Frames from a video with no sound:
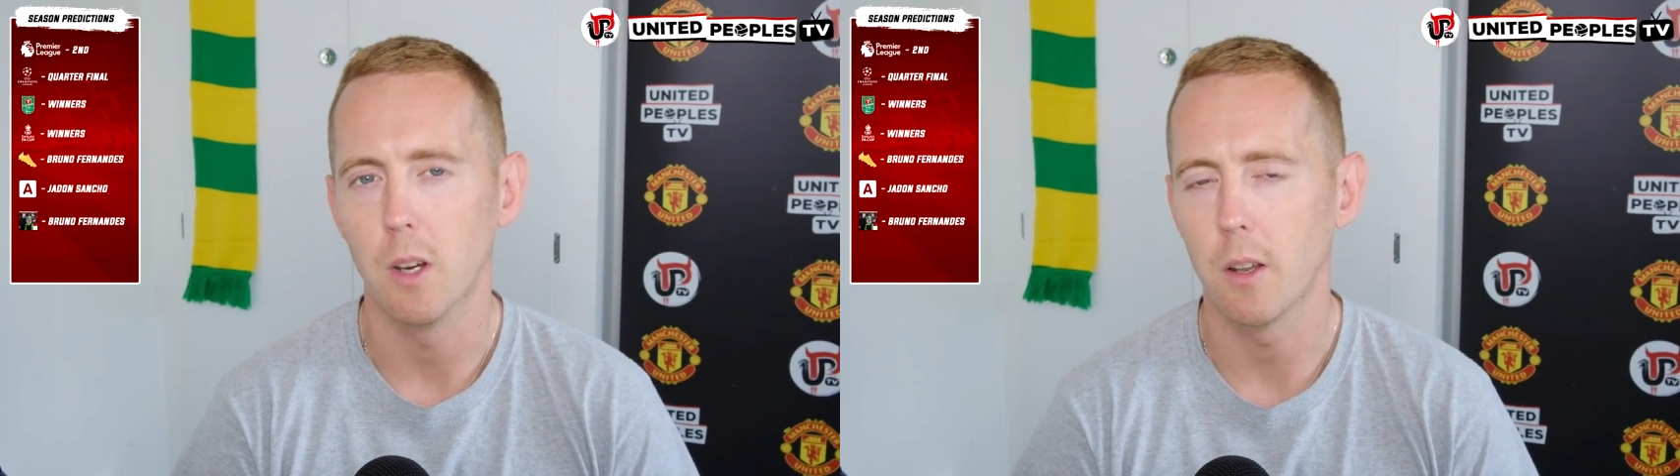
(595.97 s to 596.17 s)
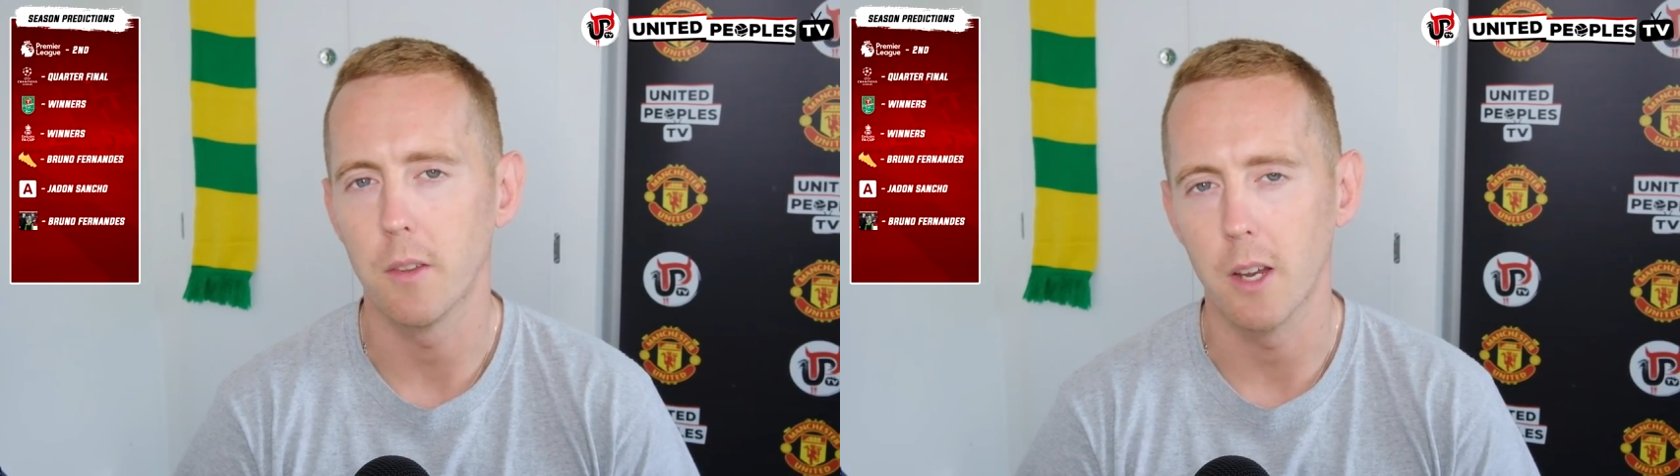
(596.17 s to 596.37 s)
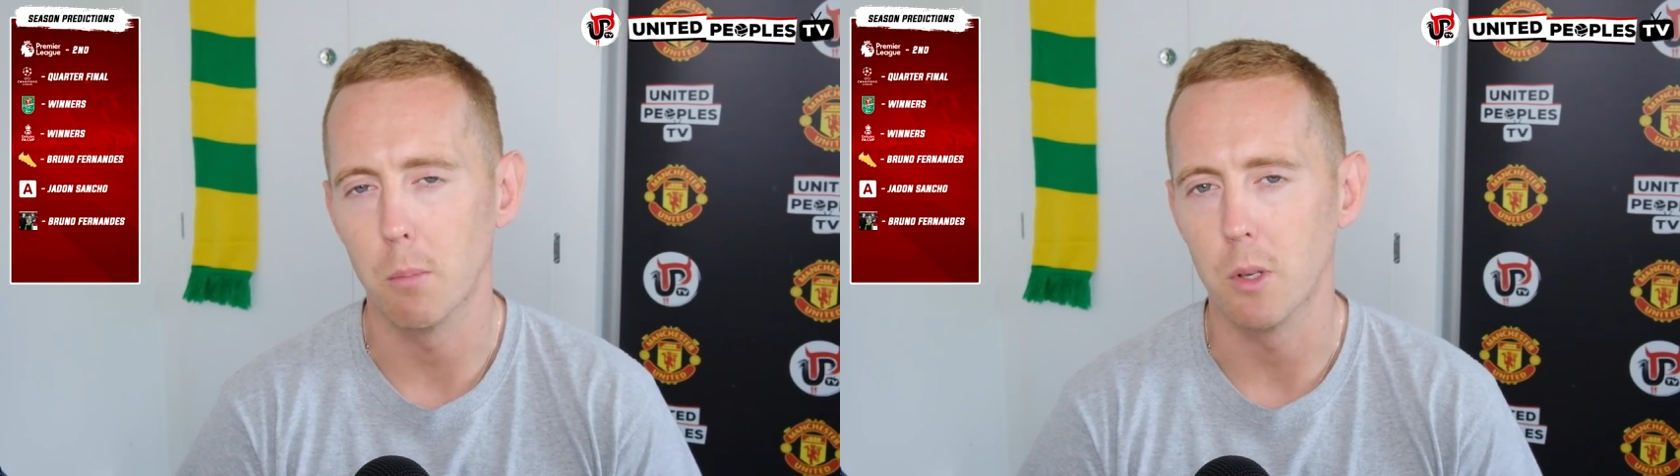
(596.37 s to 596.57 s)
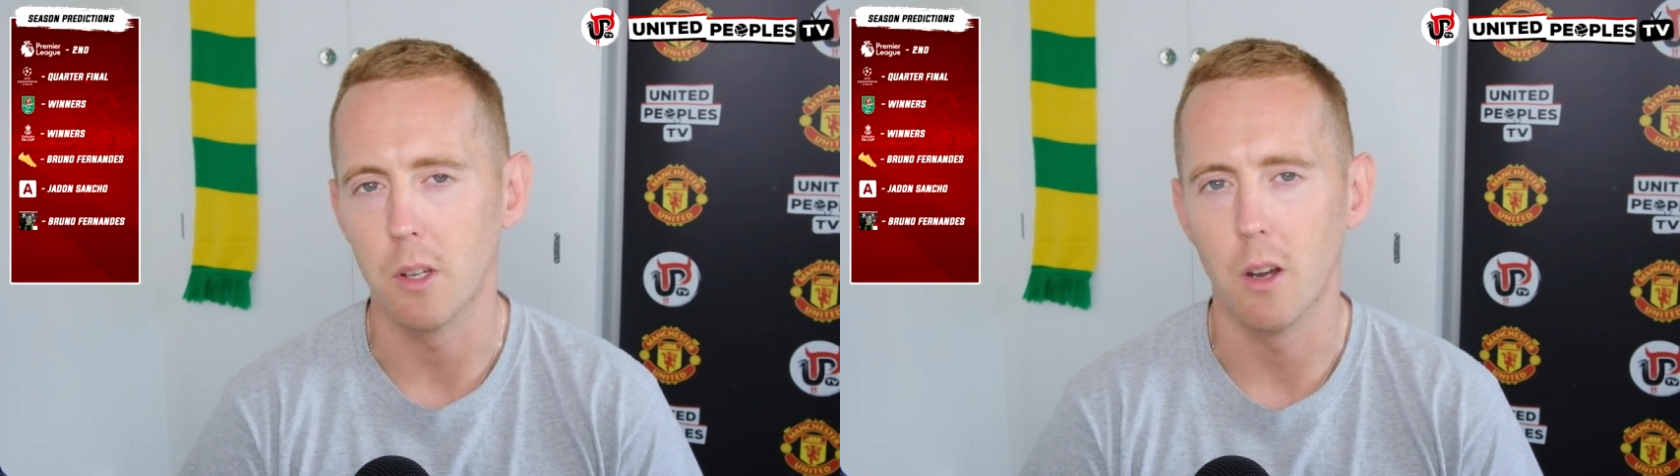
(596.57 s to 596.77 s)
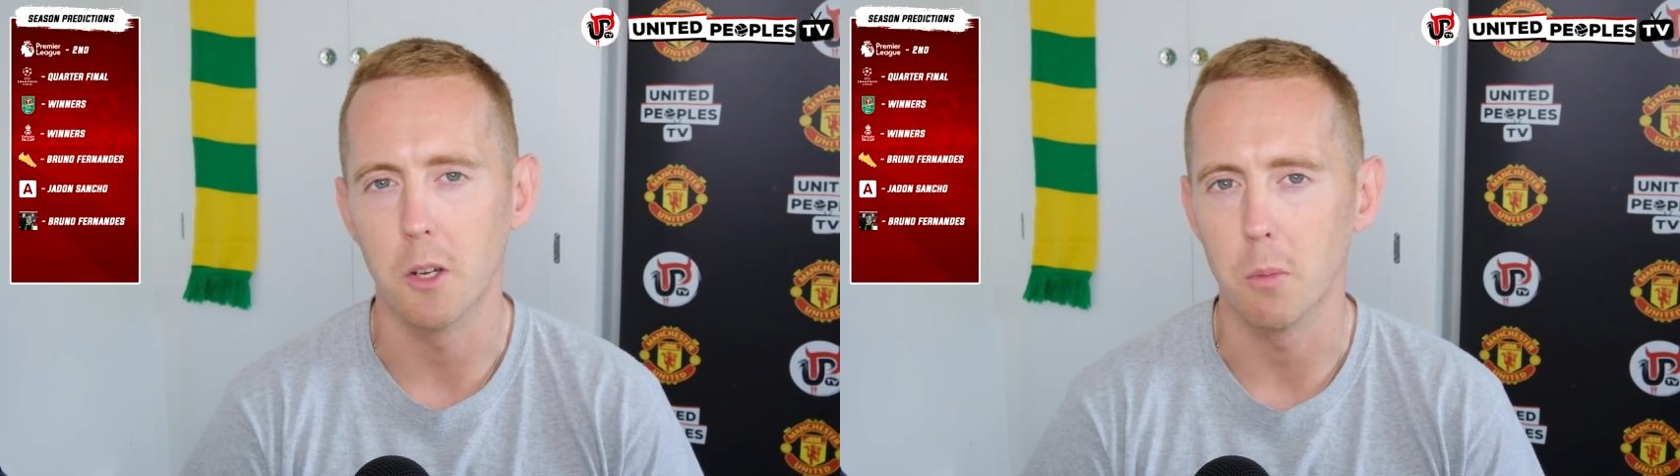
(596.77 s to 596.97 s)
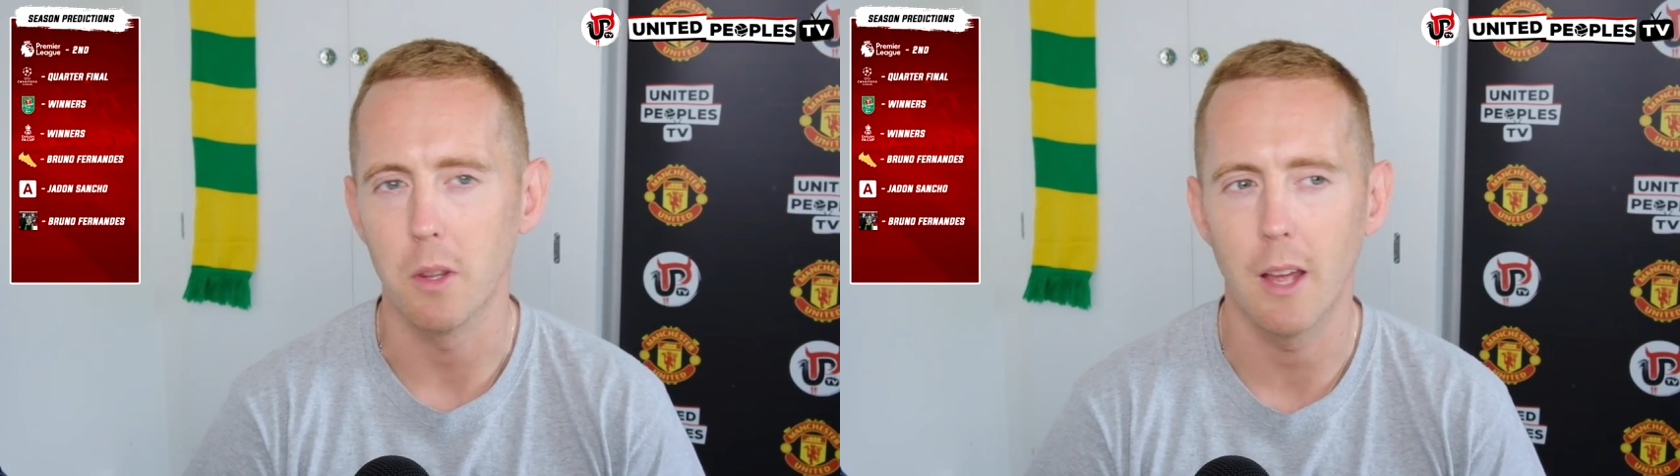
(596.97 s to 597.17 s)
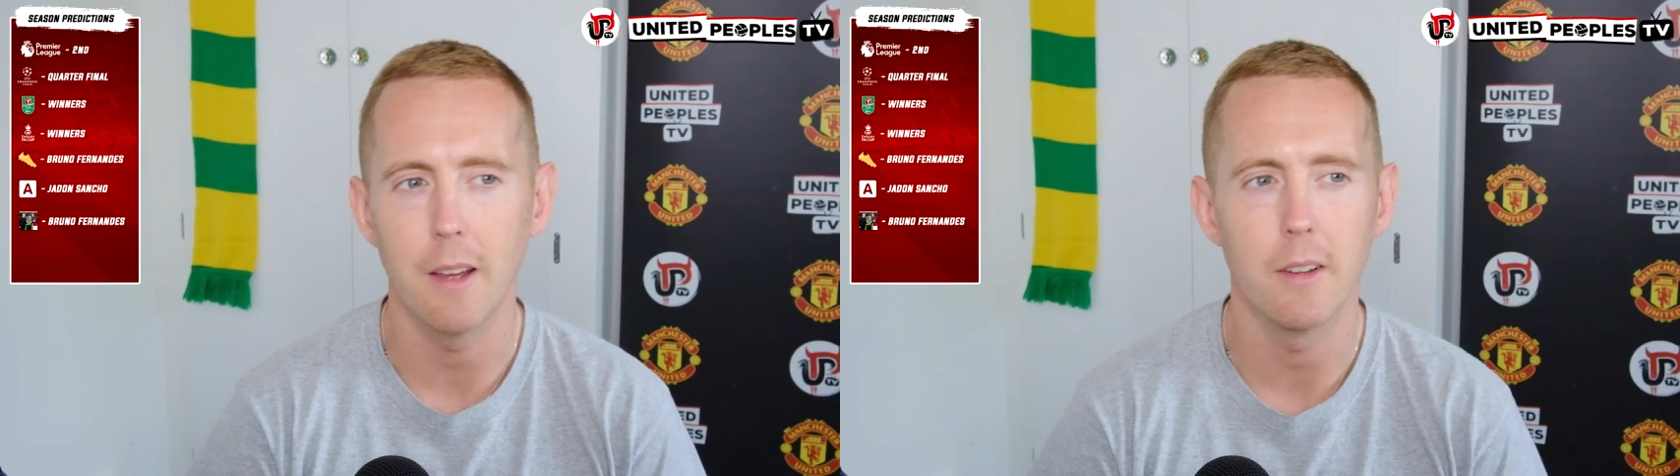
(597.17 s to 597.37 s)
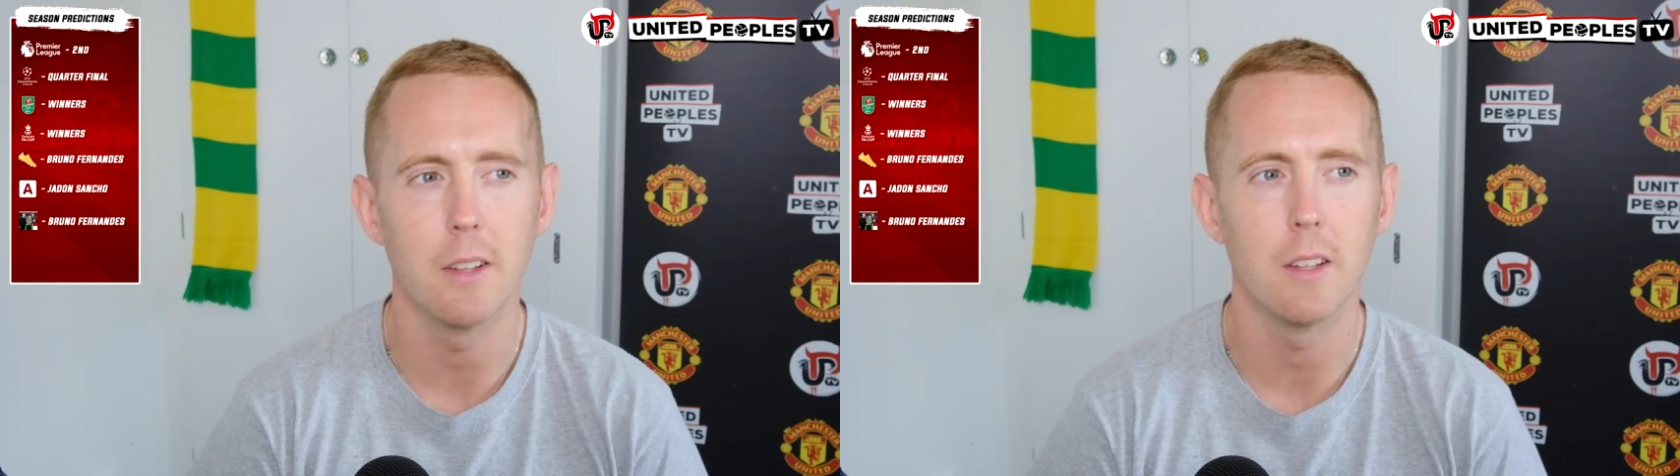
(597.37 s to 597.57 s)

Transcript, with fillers: I don't think anybody can argue with that.